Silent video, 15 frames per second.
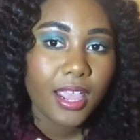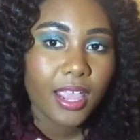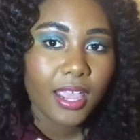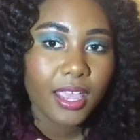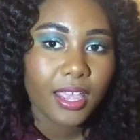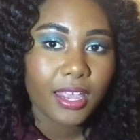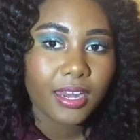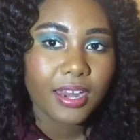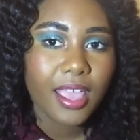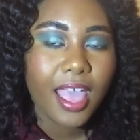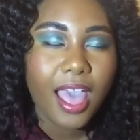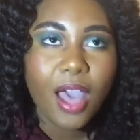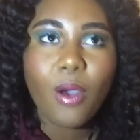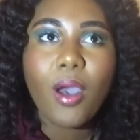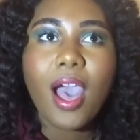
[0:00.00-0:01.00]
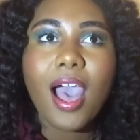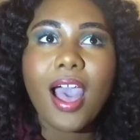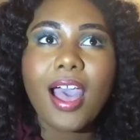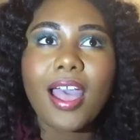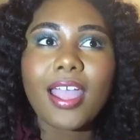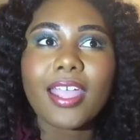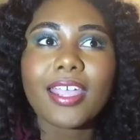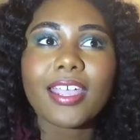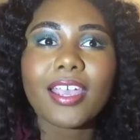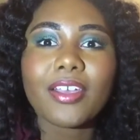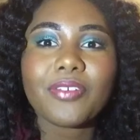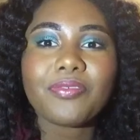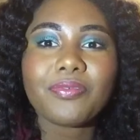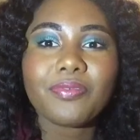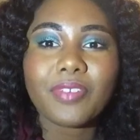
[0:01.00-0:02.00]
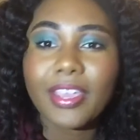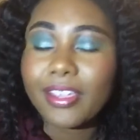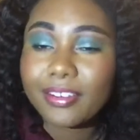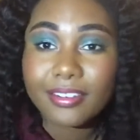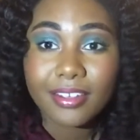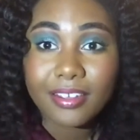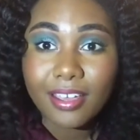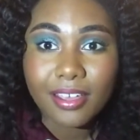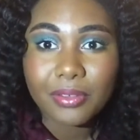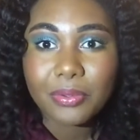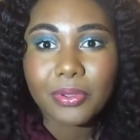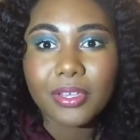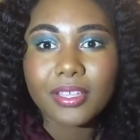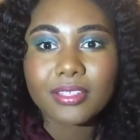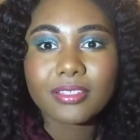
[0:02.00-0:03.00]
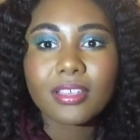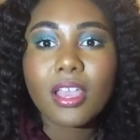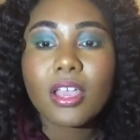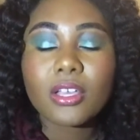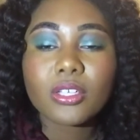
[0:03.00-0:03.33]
and how I faked a cut crease.